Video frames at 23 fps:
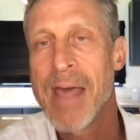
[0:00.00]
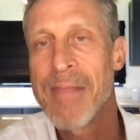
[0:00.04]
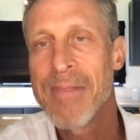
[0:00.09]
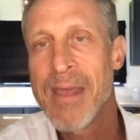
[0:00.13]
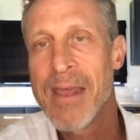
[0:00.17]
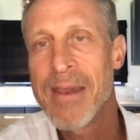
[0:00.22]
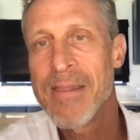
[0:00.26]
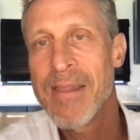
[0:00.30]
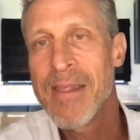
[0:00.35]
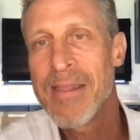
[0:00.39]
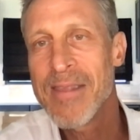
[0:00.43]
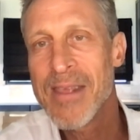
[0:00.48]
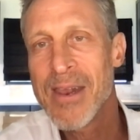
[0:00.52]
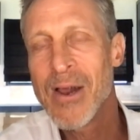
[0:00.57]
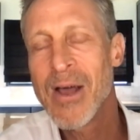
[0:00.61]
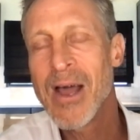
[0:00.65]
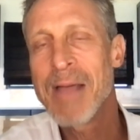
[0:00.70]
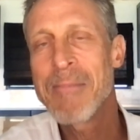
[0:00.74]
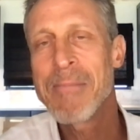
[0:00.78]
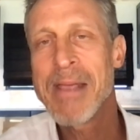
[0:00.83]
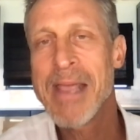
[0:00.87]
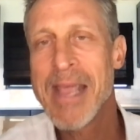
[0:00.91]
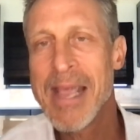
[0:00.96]
And then, you
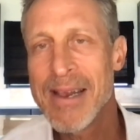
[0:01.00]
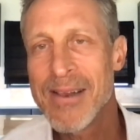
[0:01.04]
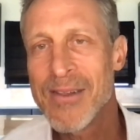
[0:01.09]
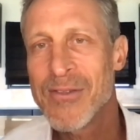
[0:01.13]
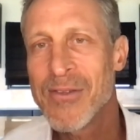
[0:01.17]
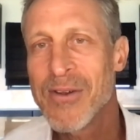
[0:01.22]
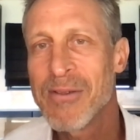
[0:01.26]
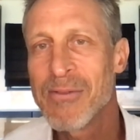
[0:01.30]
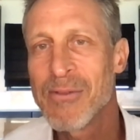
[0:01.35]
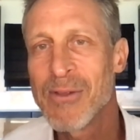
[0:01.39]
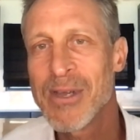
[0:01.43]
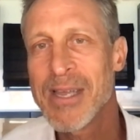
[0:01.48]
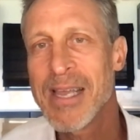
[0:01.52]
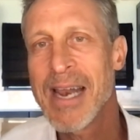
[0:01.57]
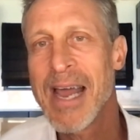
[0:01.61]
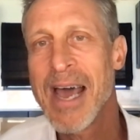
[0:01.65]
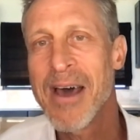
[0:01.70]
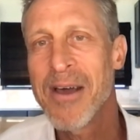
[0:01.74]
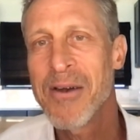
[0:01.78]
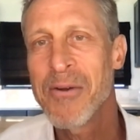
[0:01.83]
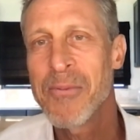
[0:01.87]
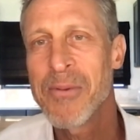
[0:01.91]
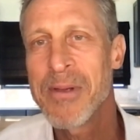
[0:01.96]
know, I began to sort of look
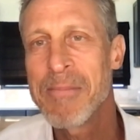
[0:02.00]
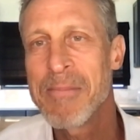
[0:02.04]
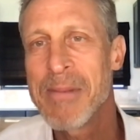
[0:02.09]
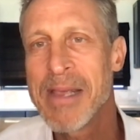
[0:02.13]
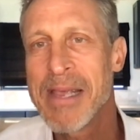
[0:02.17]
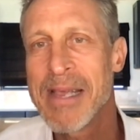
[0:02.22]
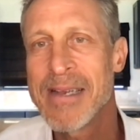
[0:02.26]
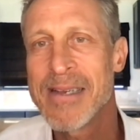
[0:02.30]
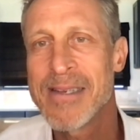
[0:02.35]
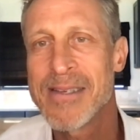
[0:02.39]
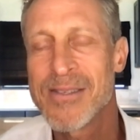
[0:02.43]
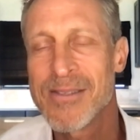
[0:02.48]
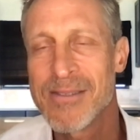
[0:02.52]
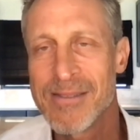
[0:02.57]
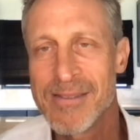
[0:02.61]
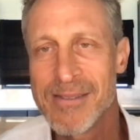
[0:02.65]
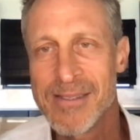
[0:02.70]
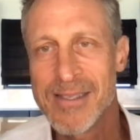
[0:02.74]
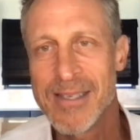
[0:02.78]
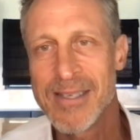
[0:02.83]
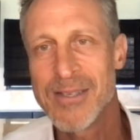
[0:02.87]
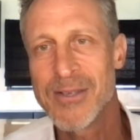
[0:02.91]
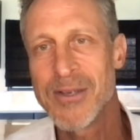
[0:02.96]
at how do we begin to,
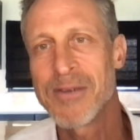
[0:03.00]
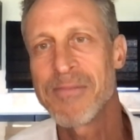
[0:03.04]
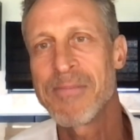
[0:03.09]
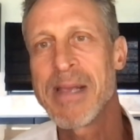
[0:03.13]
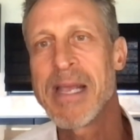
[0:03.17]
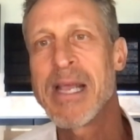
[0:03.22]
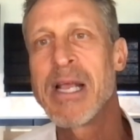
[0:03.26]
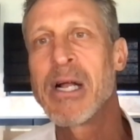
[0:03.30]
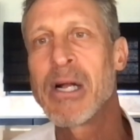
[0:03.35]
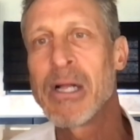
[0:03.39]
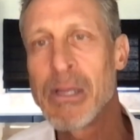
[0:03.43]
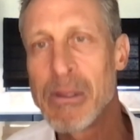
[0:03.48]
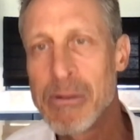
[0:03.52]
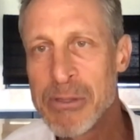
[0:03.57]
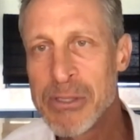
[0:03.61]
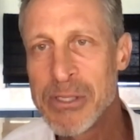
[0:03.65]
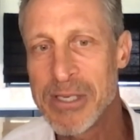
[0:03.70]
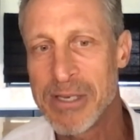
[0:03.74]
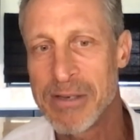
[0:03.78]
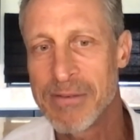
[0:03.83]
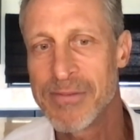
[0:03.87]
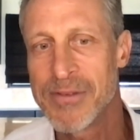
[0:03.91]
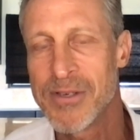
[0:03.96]
to sort of be
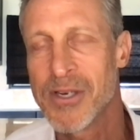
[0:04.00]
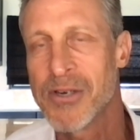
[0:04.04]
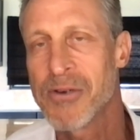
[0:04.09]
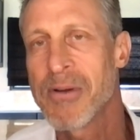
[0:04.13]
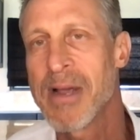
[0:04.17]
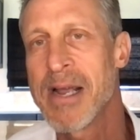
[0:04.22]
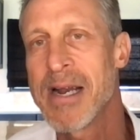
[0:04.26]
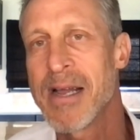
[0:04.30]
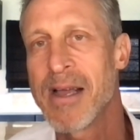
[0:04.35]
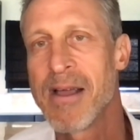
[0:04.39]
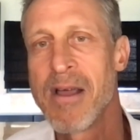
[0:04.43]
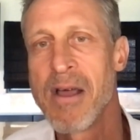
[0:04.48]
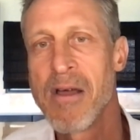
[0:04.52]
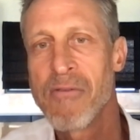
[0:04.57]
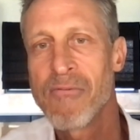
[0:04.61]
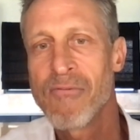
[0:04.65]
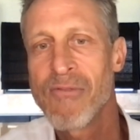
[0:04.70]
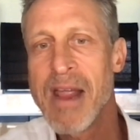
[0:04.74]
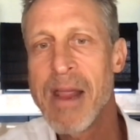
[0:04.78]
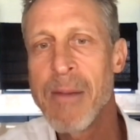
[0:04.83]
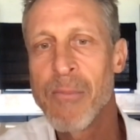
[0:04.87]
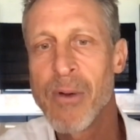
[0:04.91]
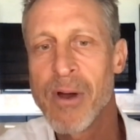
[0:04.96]
inclusive, to create a
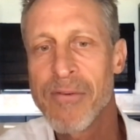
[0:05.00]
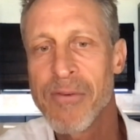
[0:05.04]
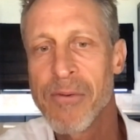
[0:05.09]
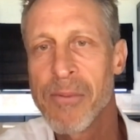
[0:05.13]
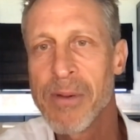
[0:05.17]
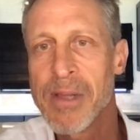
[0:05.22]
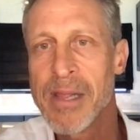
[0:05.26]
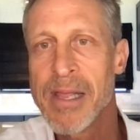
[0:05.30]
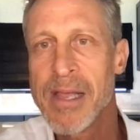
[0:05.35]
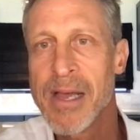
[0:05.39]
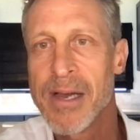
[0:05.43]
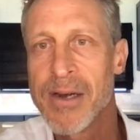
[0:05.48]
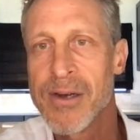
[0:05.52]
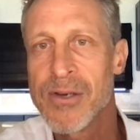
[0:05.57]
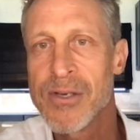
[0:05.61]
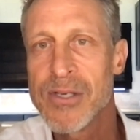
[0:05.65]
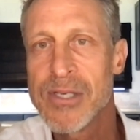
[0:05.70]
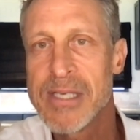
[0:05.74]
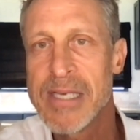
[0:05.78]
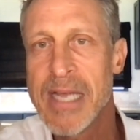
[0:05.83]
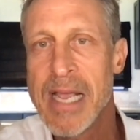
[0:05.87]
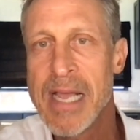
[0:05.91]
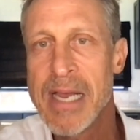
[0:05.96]
framework for really
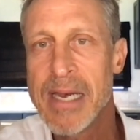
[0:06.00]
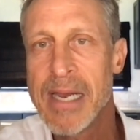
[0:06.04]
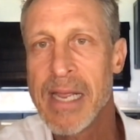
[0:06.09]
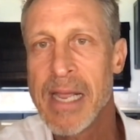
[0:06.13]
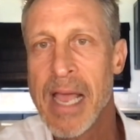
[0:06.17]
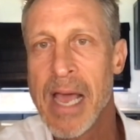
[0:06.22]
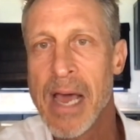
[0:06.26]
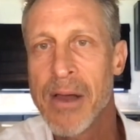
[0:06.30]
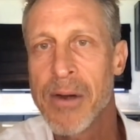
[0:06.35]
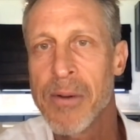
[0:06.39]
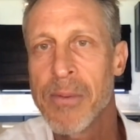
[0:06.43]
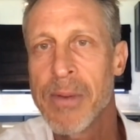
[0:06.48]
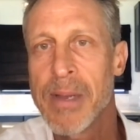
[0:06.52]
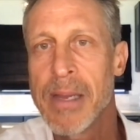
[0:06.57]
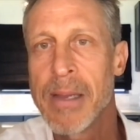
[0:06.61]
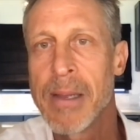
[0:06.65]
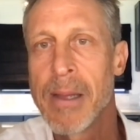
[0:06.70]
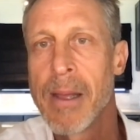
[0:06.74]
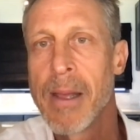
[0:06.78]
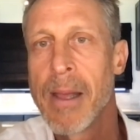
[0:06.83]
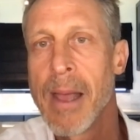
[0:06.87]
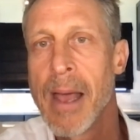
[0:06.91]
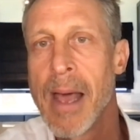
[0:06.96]
understanding how do
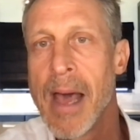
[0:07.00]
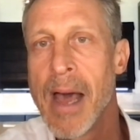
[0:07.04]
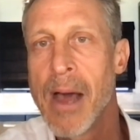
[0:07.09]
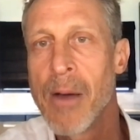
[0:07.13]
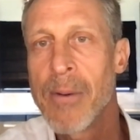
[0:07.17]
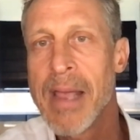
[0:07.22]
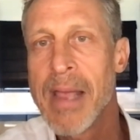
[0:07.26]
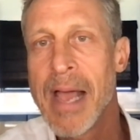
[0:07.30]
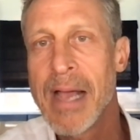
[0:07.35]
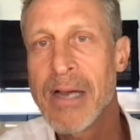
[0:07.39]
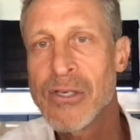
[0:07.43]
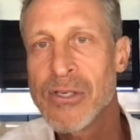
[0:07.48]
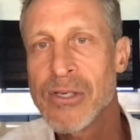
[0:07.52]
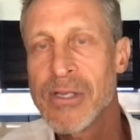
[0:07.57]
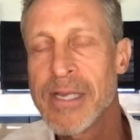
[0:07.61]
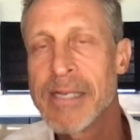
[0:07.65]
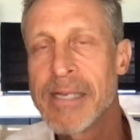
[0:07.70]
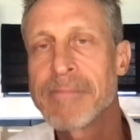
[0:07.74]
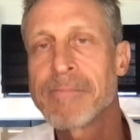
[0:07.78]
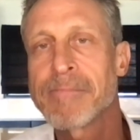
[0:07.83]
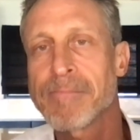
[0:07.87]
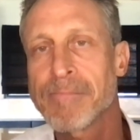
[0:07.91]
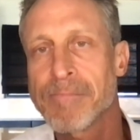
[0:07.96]
we how we
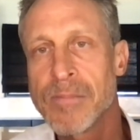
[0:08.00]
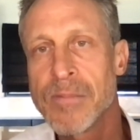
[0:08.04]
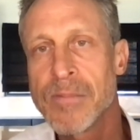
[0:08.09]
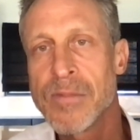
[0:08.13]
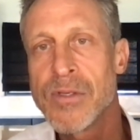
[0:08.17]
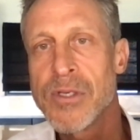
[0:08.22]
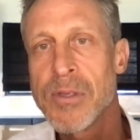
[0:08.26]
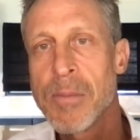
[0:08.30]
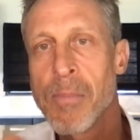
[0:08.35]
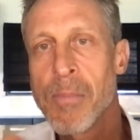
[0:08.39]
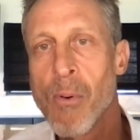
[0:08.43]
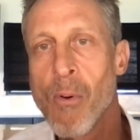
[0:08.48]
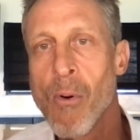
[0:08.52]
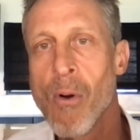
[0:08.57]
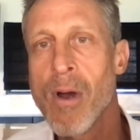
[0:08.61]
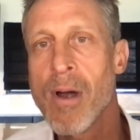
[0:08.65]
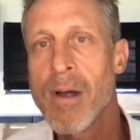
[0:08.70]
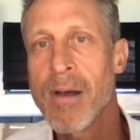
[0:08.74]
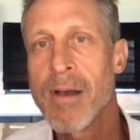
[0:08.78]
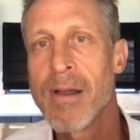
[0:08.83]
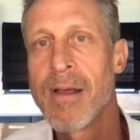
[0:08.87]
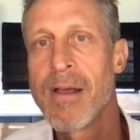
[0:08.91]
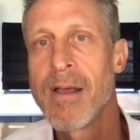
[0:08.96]
actually
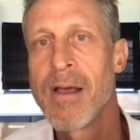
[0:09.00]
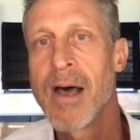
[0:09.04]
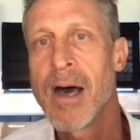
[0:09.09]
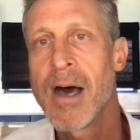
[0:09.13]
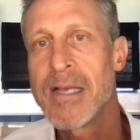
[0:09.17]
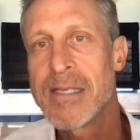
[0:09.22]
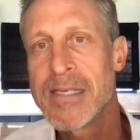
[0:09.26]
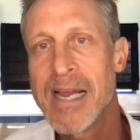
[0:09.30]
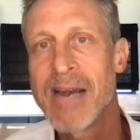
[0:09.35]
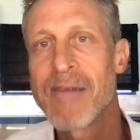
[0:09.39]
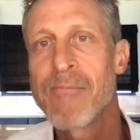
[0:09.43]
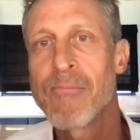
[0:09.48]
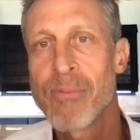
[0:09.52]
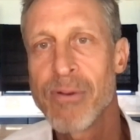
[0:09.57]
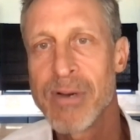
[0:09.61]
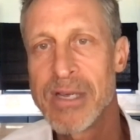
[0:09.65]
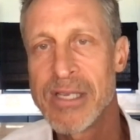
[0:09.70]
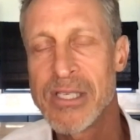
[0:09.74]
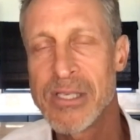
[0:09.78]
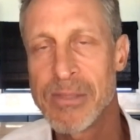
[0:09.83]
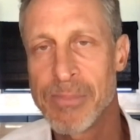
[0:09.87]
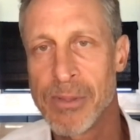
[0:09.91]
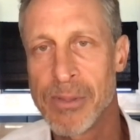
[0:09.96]
support a set of
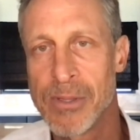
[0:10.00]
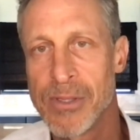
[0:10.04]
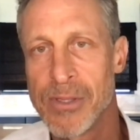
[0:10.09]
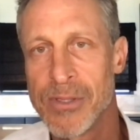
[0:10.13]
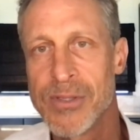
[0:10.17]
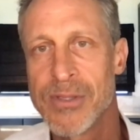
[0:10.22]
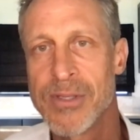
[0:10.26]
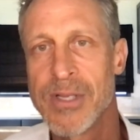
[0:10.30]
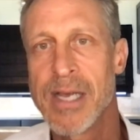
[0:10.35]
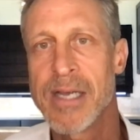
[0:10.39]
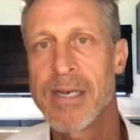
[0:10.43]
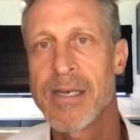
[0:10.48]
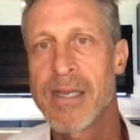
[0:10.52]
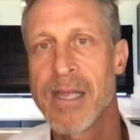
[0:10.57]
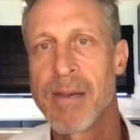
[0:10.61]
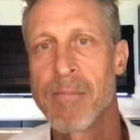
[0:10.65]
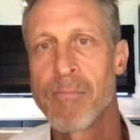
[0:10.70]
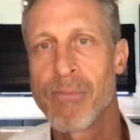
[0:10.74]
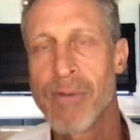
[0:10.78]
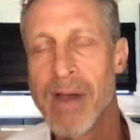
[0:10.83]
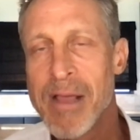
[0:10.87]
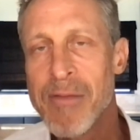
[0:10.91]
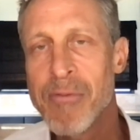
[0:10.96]
principles that
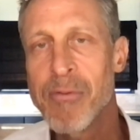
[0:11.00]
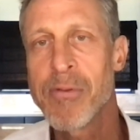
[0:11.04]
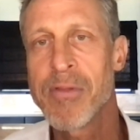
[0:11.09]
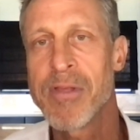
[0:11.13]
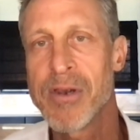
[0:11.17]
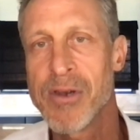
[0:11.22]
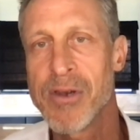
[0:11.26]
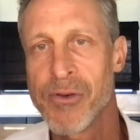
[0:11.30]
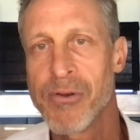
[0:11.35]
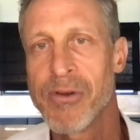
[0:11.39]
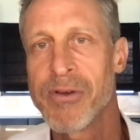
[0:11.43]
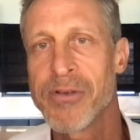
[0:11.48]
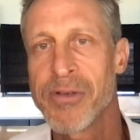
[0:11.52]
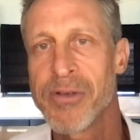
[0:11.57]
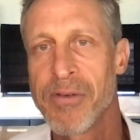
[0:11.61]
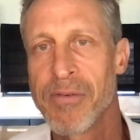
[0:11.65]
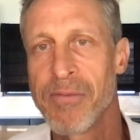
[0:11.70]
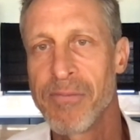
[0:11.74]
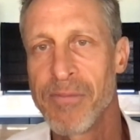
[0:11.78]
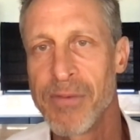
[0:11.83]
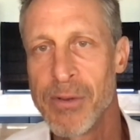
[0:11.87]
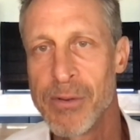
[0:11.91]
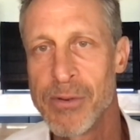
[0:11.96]
can break through the
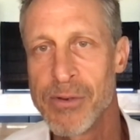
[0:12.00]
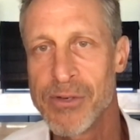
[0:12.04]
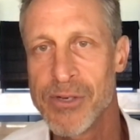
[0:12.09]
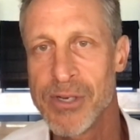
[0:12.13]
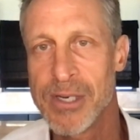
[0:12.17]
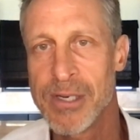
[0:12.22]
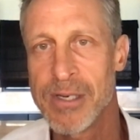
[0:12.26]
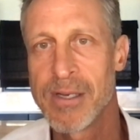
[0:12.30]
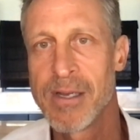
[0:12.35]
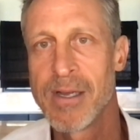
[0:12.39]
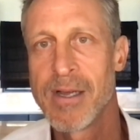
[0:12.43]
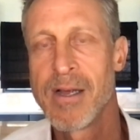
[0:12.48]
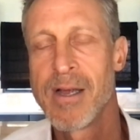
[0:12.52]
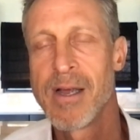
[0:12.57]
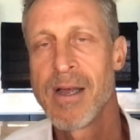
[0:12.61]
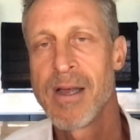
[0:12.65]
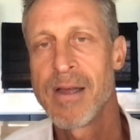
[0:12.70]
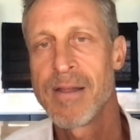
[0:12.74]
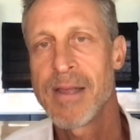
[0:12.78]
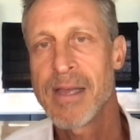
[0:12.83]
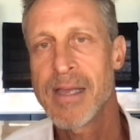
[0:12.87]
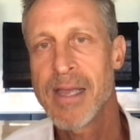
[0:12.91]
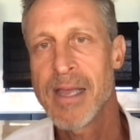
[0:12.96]
nutritional confusion,
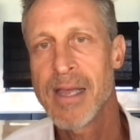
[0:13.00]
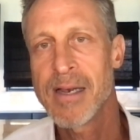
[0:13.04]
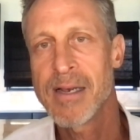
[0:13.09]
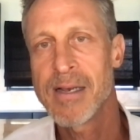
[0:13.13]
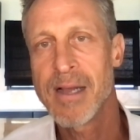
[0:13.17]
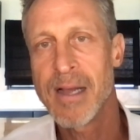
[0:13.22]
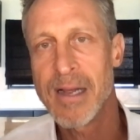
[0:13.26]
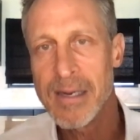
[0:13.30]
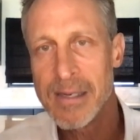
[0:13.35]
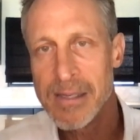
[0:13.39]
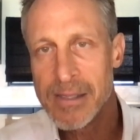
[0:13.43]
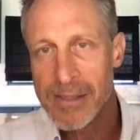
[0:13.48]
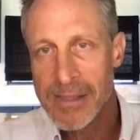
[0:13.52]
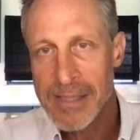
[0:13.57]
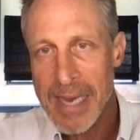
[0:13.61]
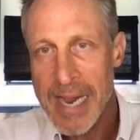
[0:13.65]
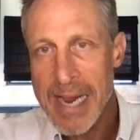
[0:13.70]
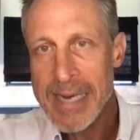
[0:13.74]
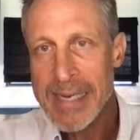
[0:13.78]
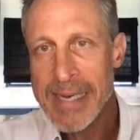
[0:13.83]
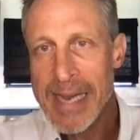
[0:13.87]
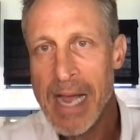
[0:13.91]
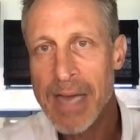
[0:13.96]
that can
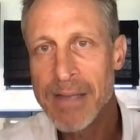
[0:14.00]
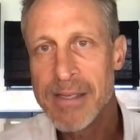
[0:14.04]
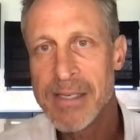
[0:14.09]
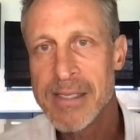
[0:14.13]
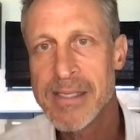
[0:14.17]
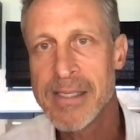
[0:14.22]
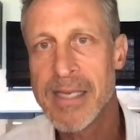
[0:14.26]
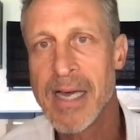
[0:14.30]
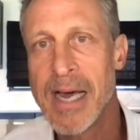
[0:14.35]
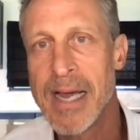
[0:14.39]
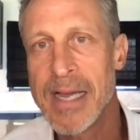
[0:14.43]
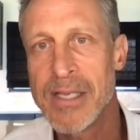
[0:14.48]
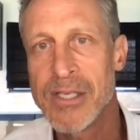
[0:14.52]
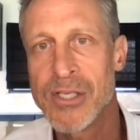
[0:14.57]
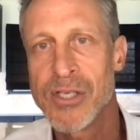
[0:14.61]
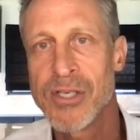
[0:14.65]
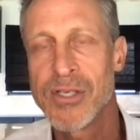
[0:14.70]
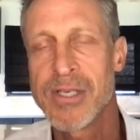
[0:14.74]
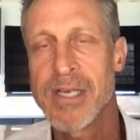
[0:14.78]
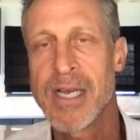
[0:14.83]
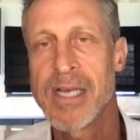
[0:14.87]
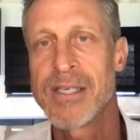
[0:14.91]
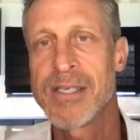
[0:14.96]
take down the
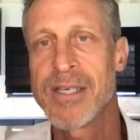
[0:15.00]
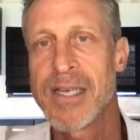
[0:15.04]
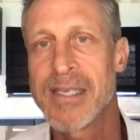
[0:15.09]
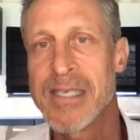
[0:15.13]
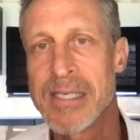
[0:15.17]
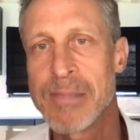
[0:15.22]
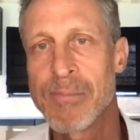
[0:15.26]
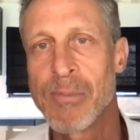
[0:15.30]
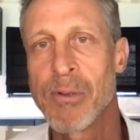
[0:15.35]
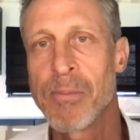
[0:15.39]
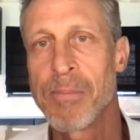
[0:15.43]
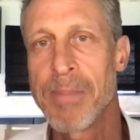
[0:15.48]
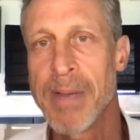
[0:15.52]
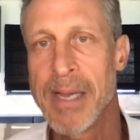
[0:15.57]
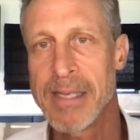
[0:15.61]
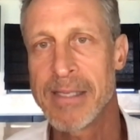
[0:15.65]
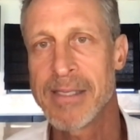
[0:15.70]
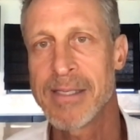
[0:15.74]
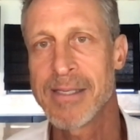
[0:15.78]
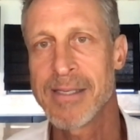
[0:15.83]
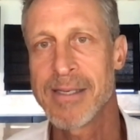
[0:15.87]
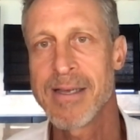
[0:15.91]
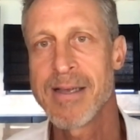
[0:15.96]
science to digestible
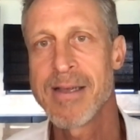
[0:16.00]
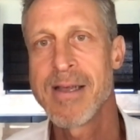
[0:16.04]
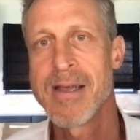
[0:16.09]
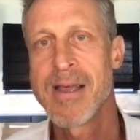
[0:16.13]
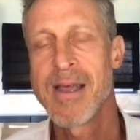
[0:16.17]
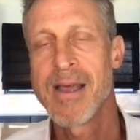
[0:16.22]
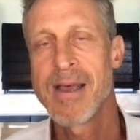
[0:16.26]
bits,